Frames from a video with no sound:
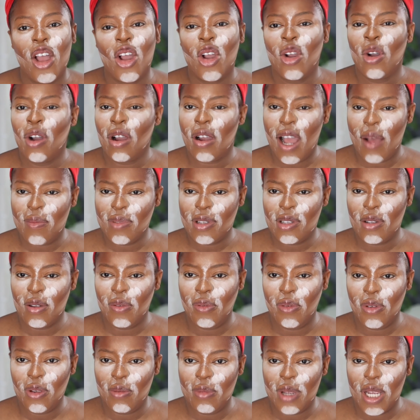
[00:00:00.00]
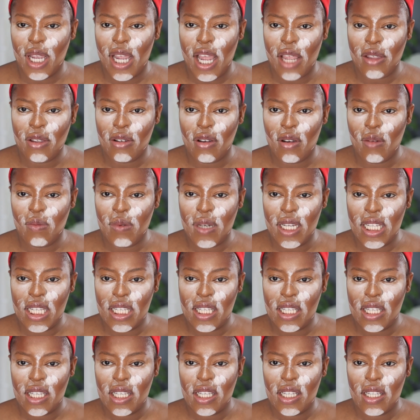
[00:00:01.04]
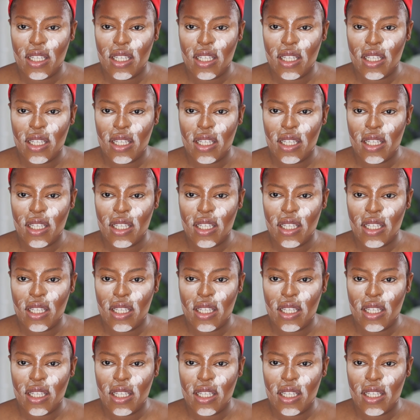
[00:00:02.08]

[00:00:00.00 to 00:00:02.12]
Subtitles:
Coco, I'm still filming. Can you go, please?